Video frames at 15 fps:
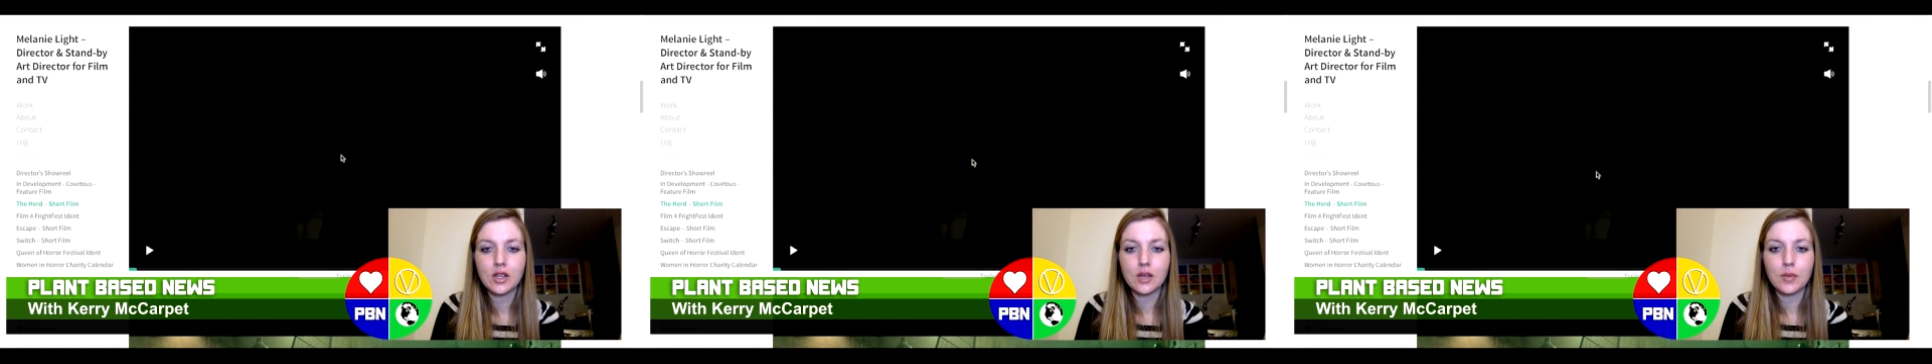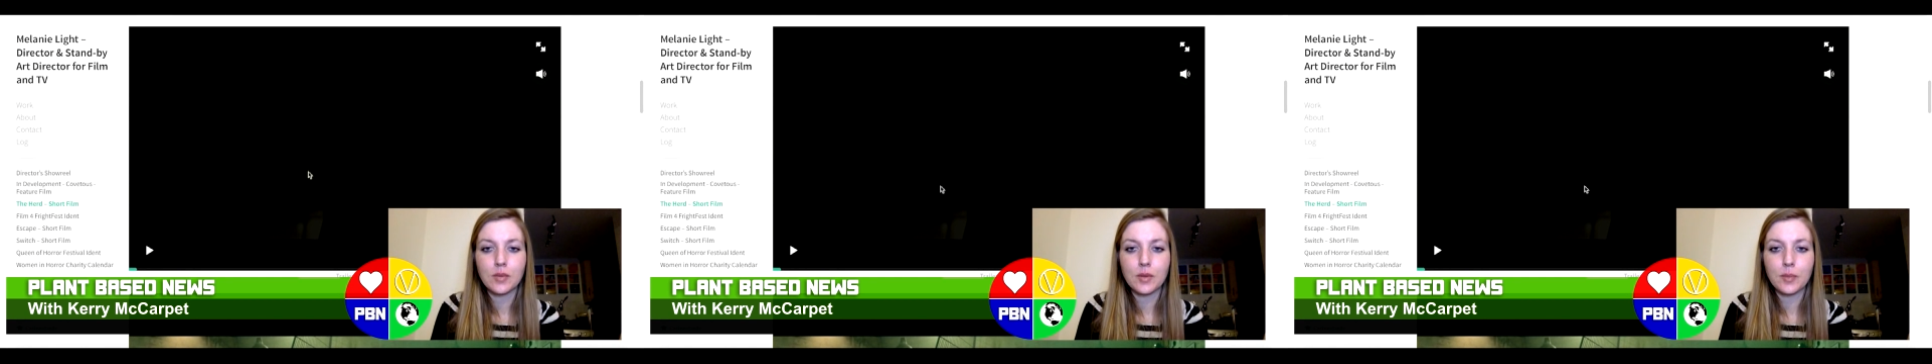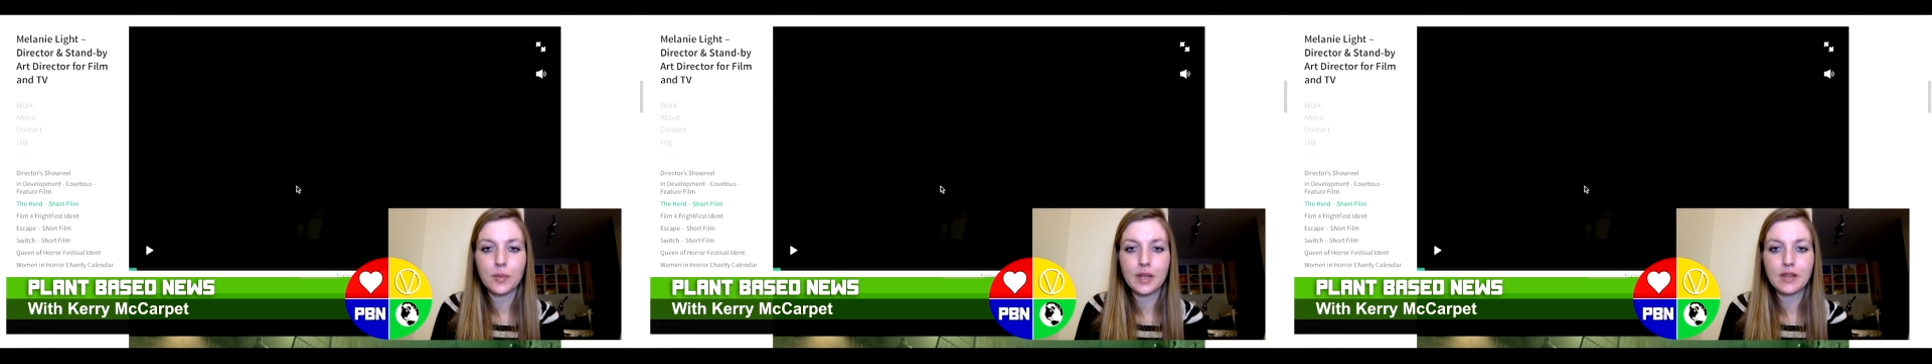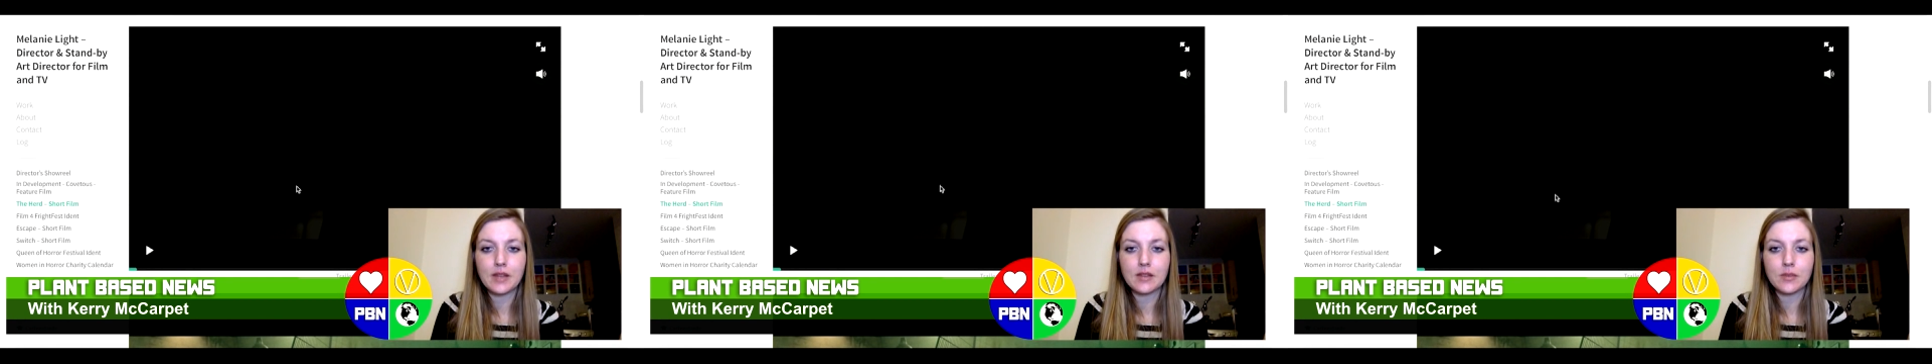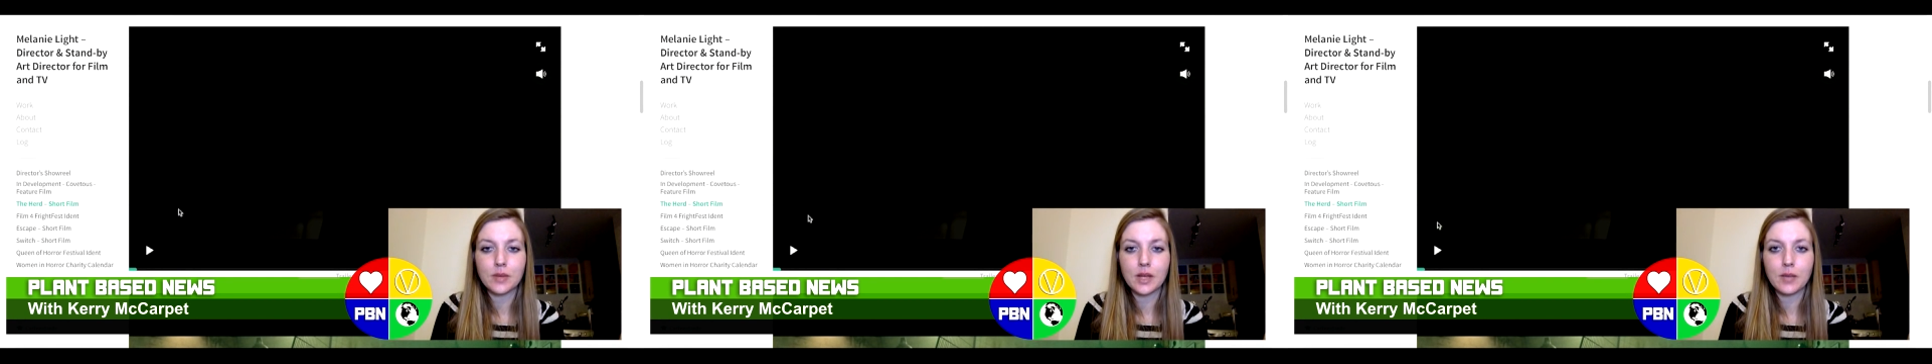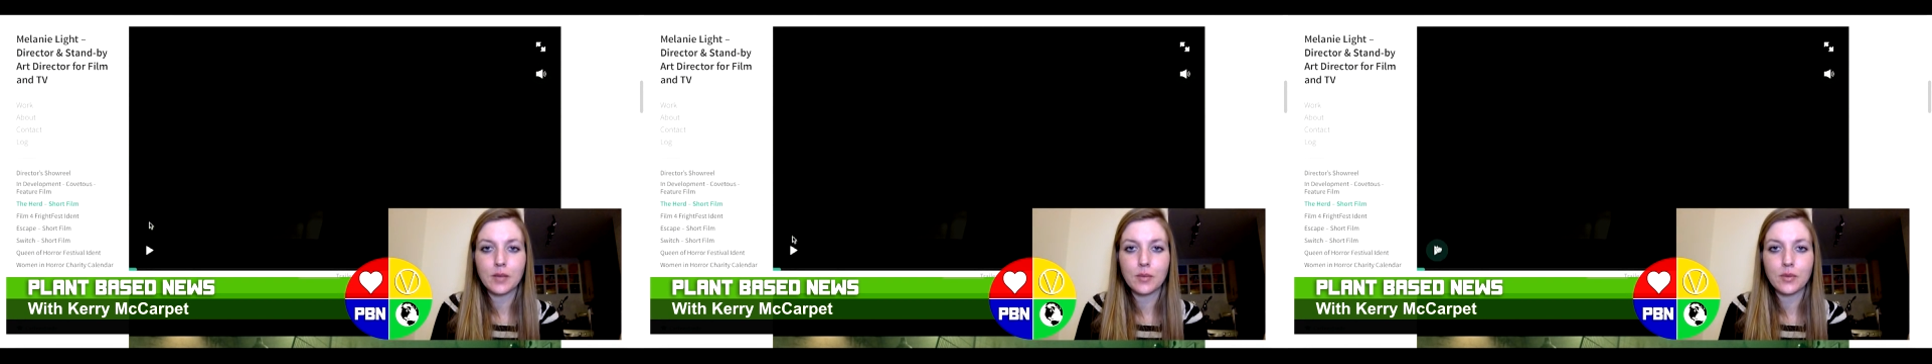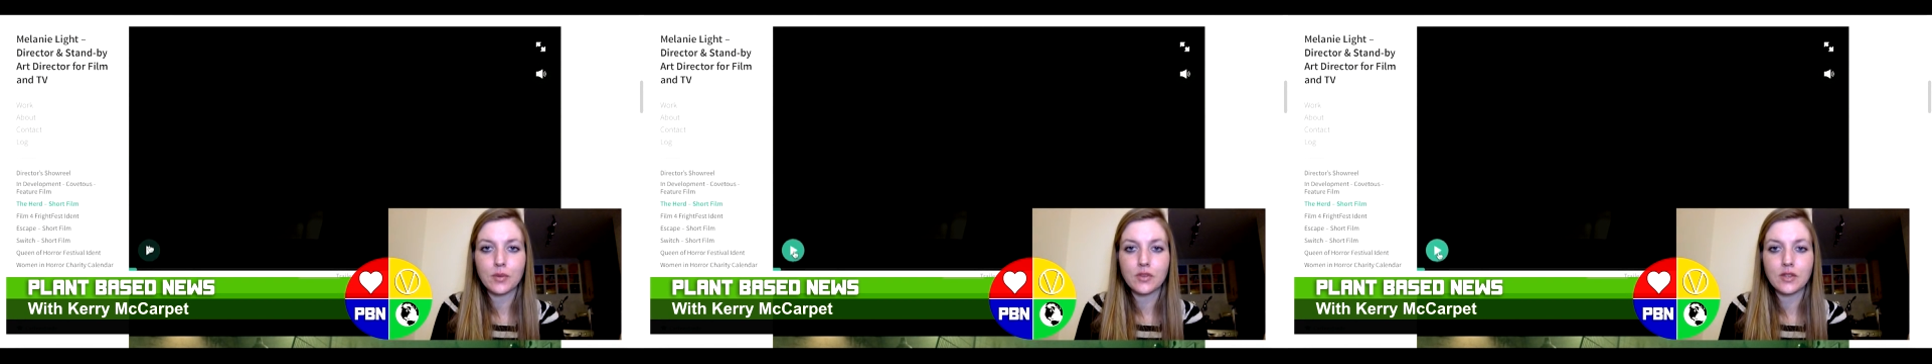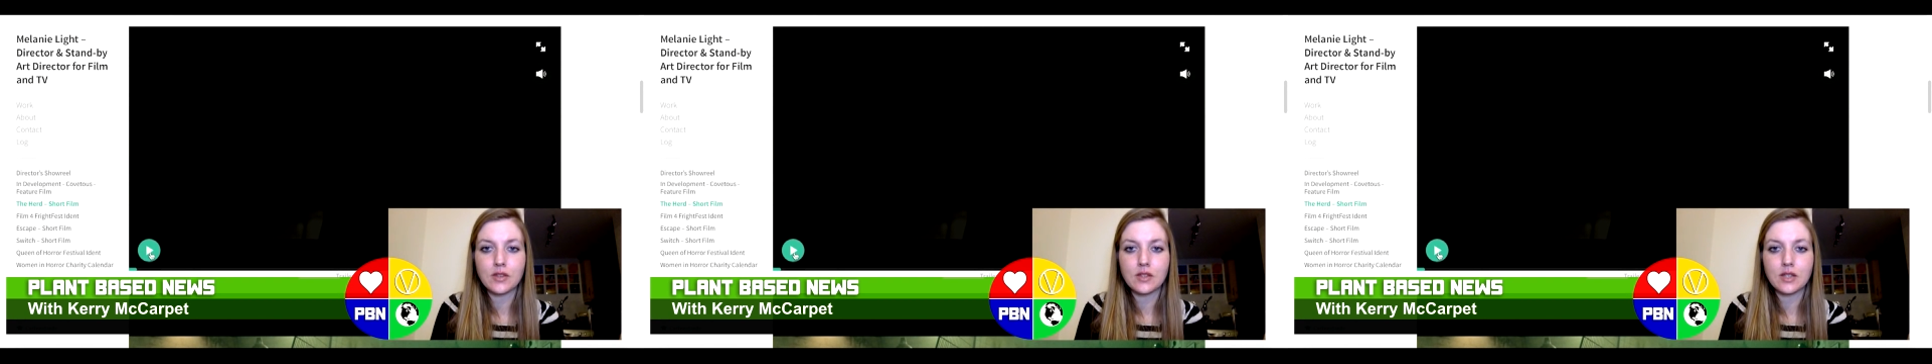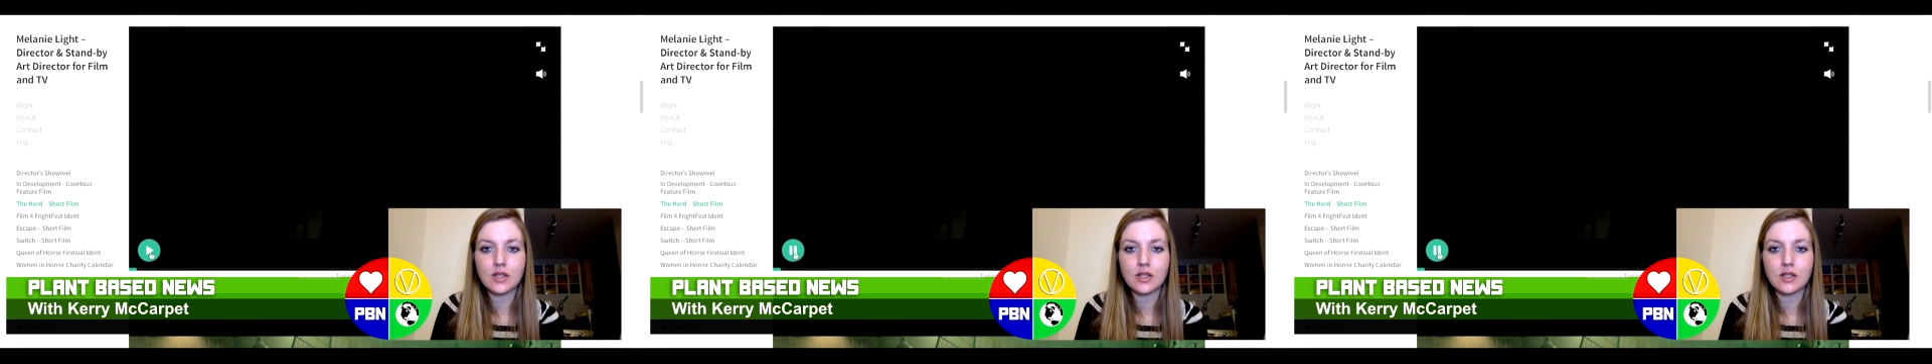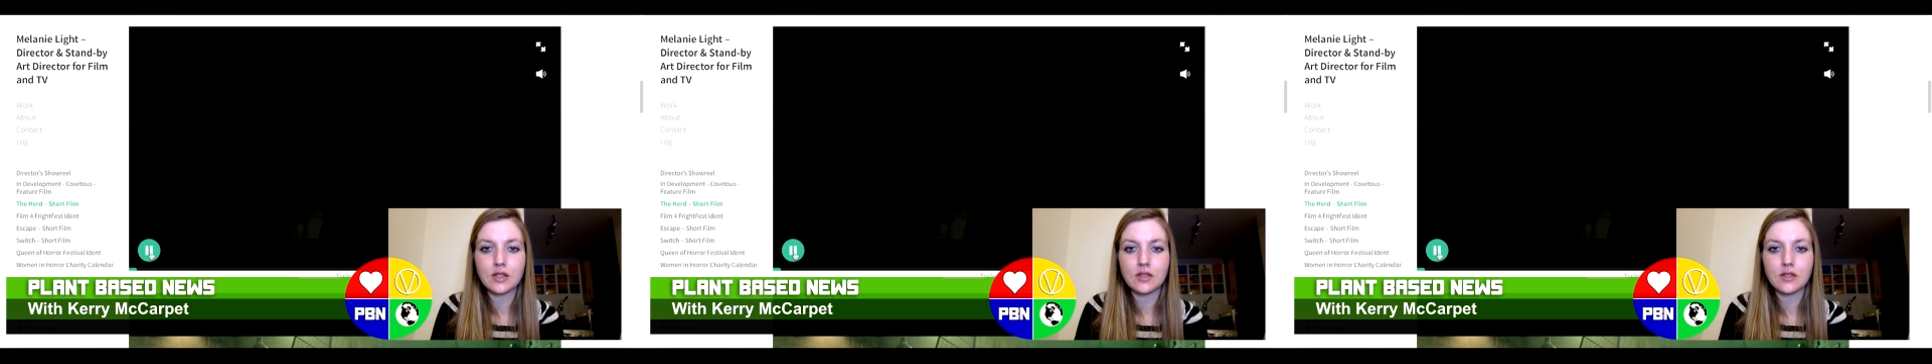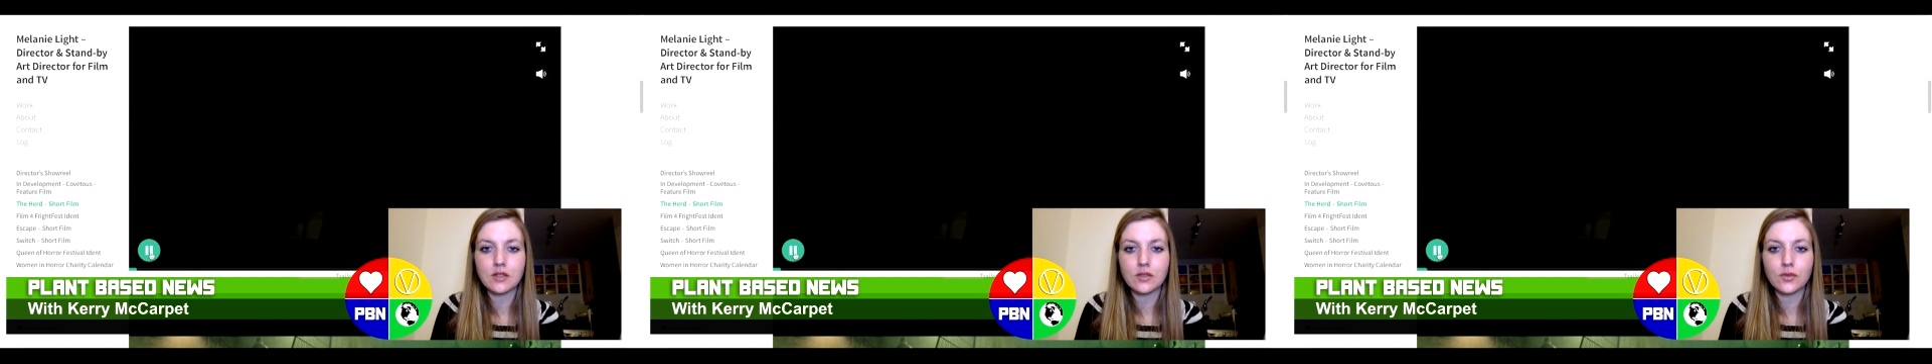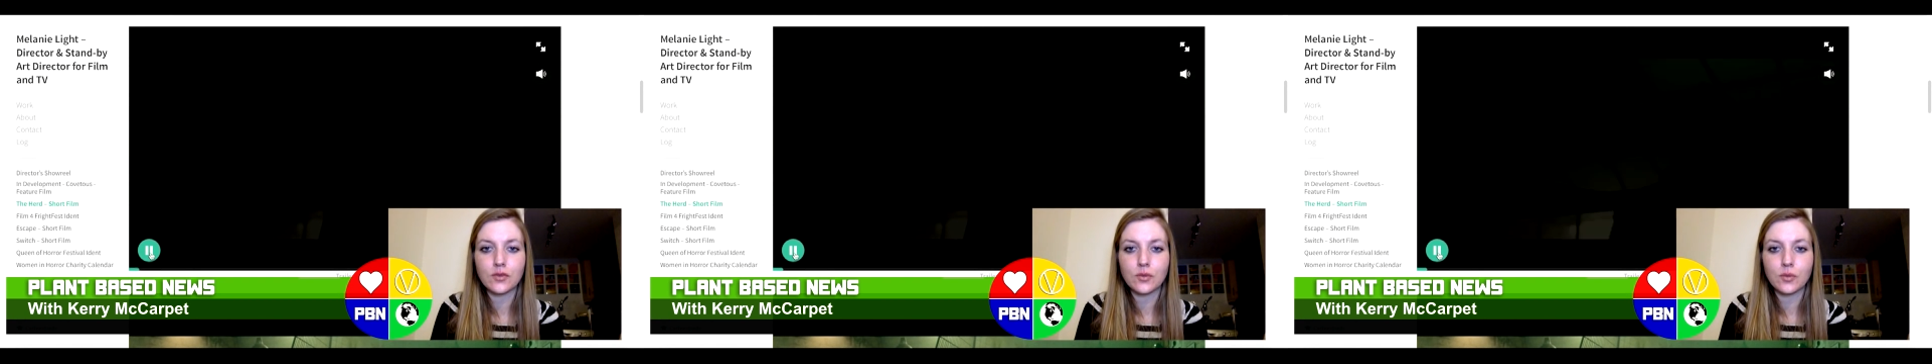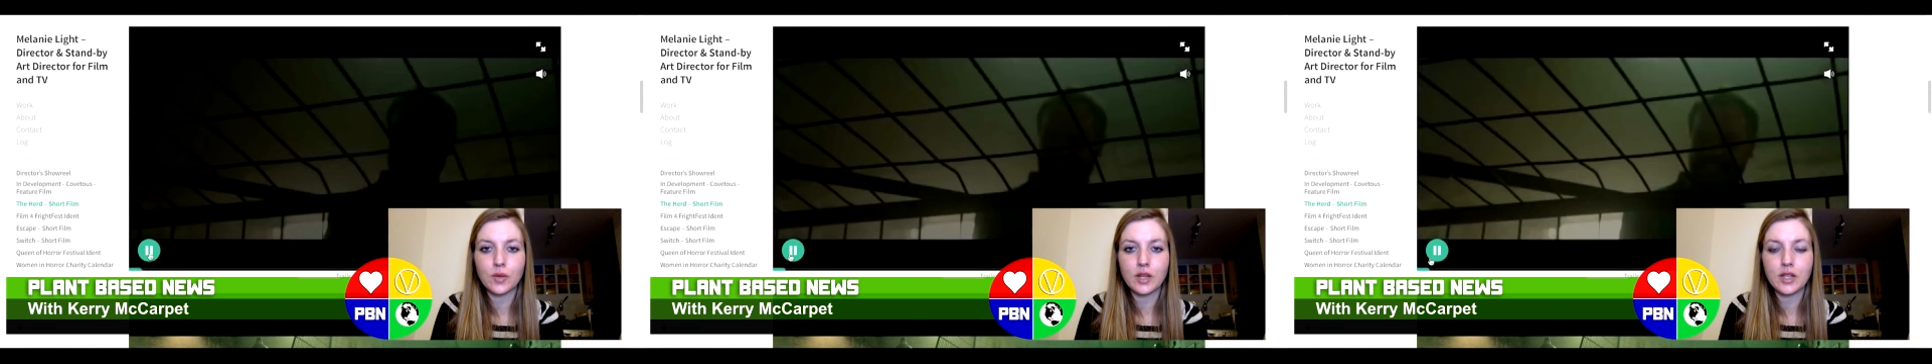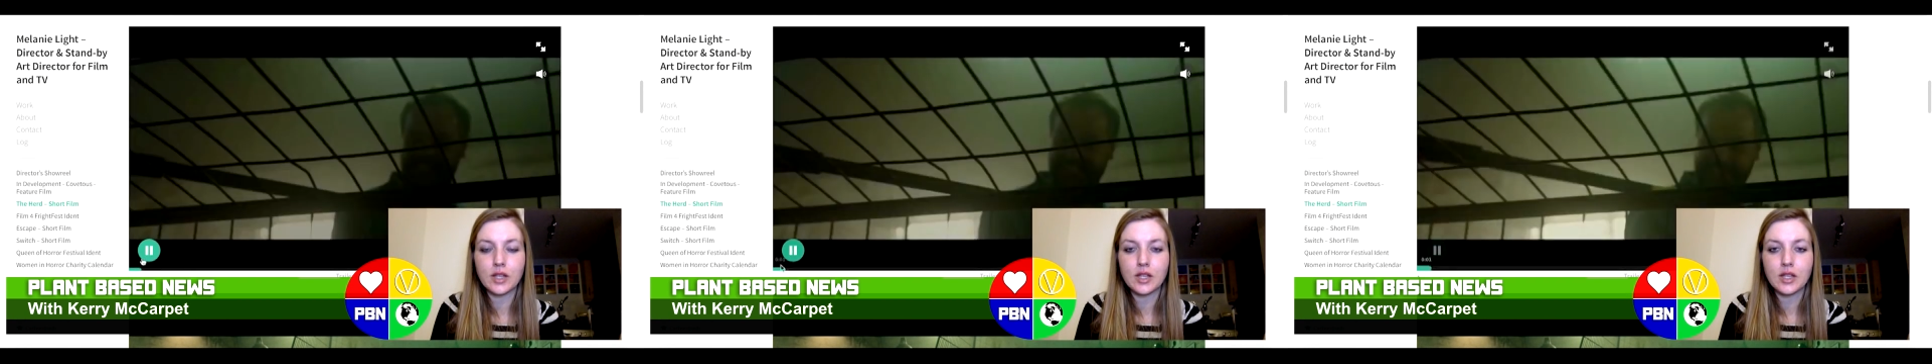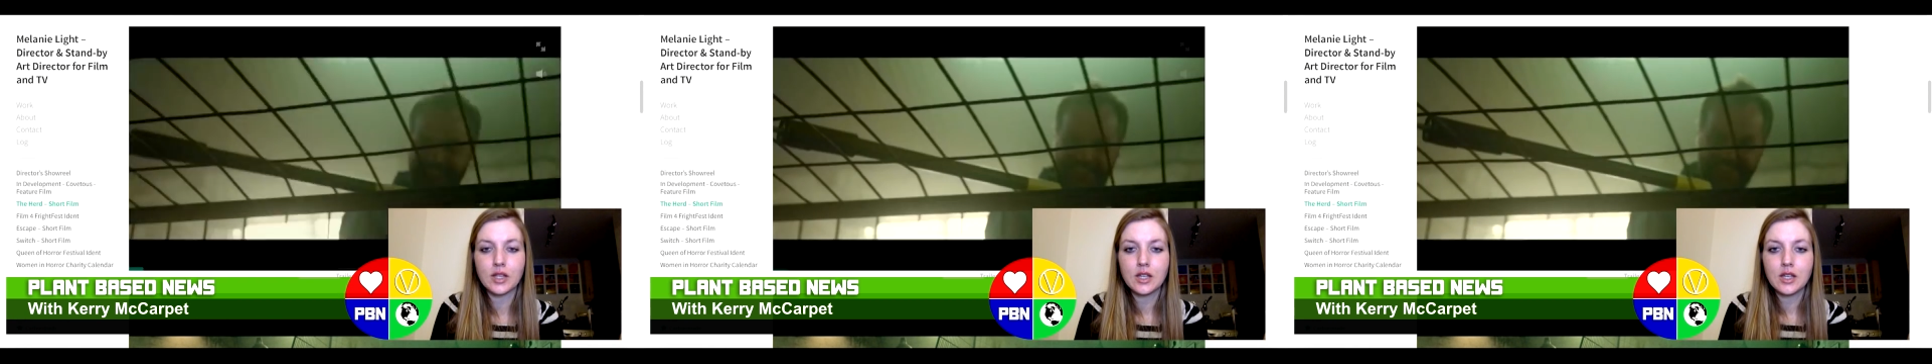a bit better by presenting it in this different way.